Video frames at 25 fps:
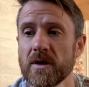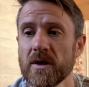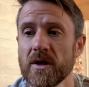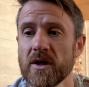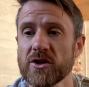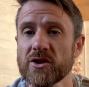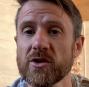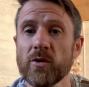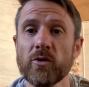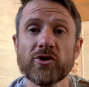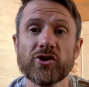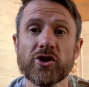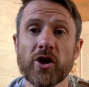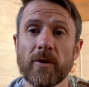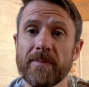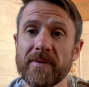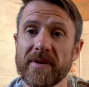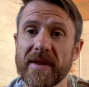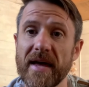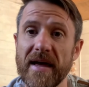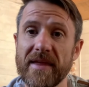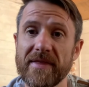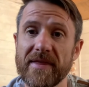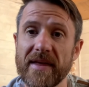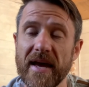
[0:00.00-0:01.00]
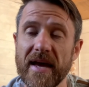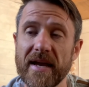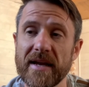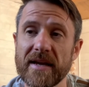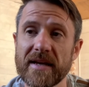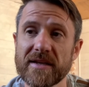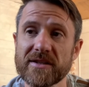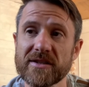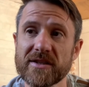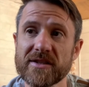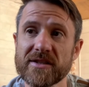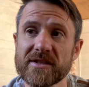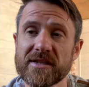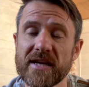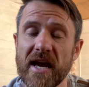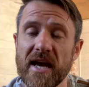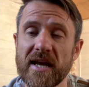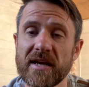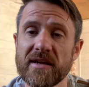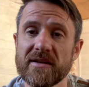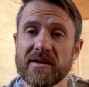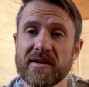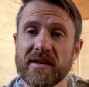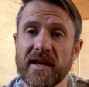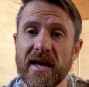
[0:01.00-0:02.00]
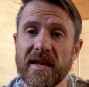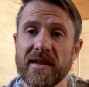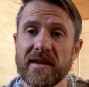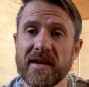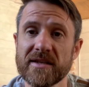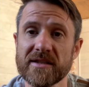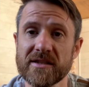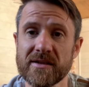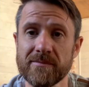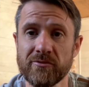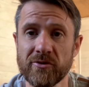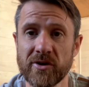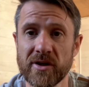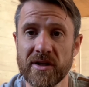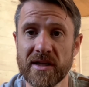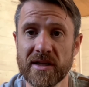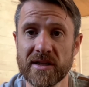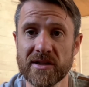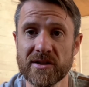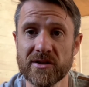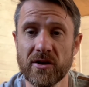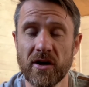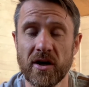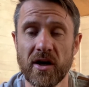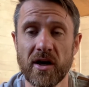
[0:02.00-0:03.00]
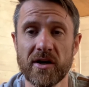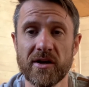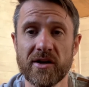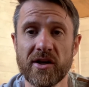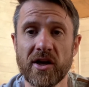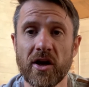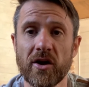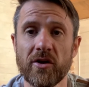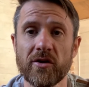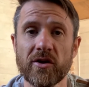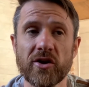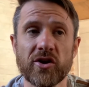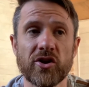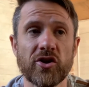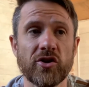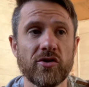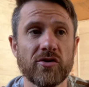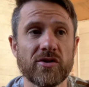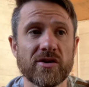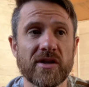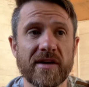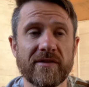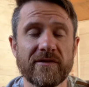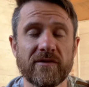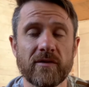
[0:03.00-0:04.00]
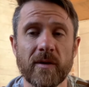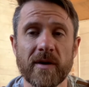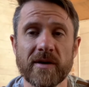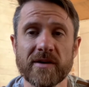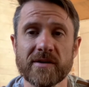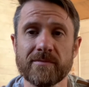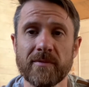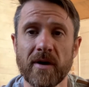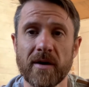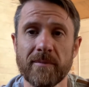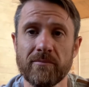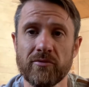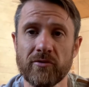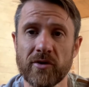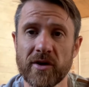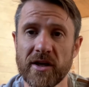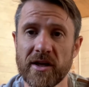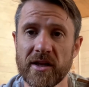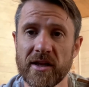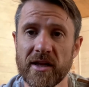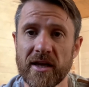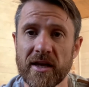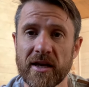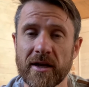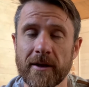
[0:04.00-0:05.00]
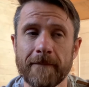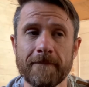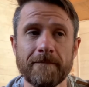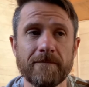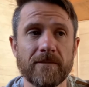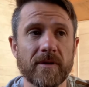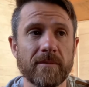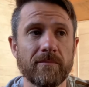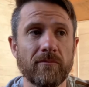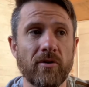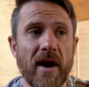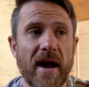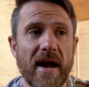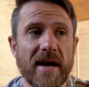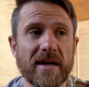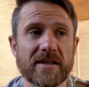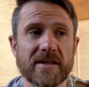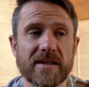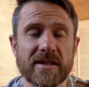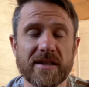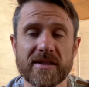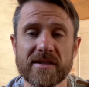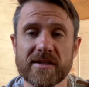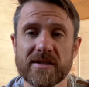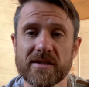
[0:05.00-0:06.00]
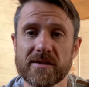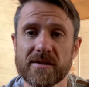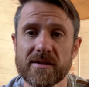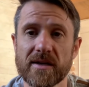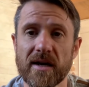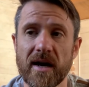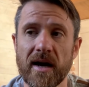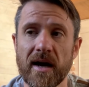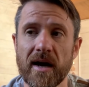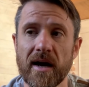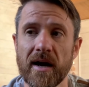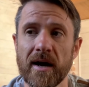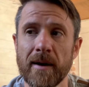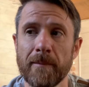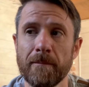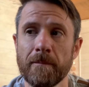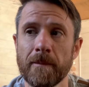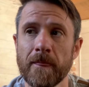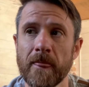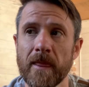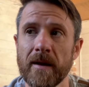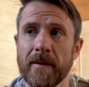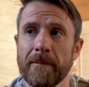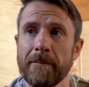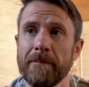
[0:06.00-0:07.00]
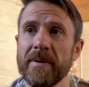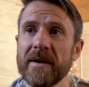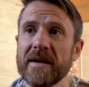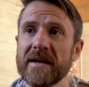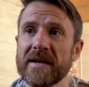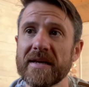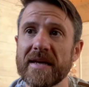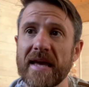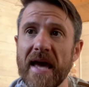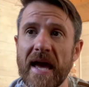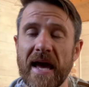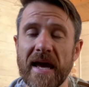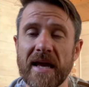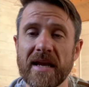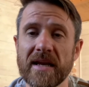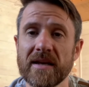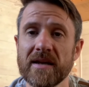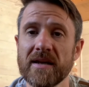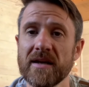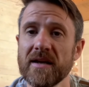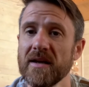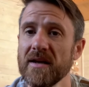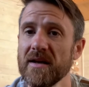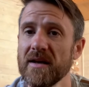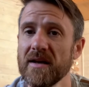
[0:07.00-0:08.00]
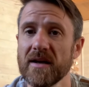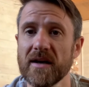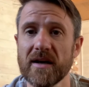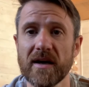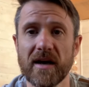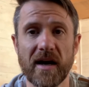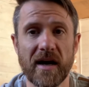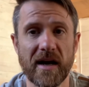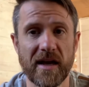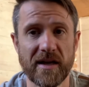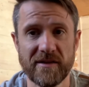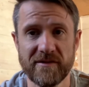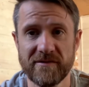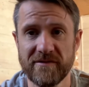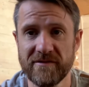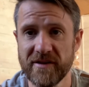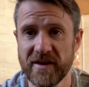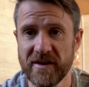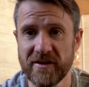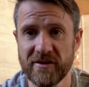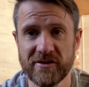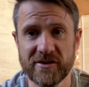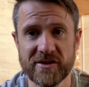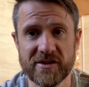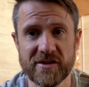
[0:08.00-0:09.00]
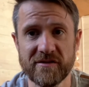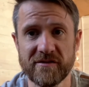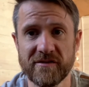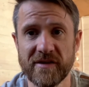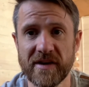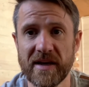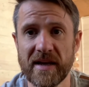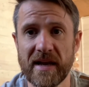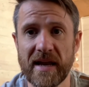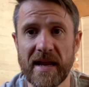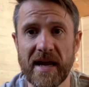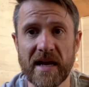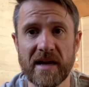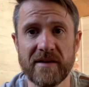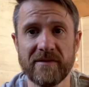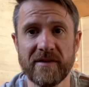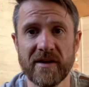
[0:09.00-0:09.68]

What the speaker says: So on top of that, then, as I said, then there's the breathing side. Yoga hugely influenced my breathing practice. But again, a very severe lack of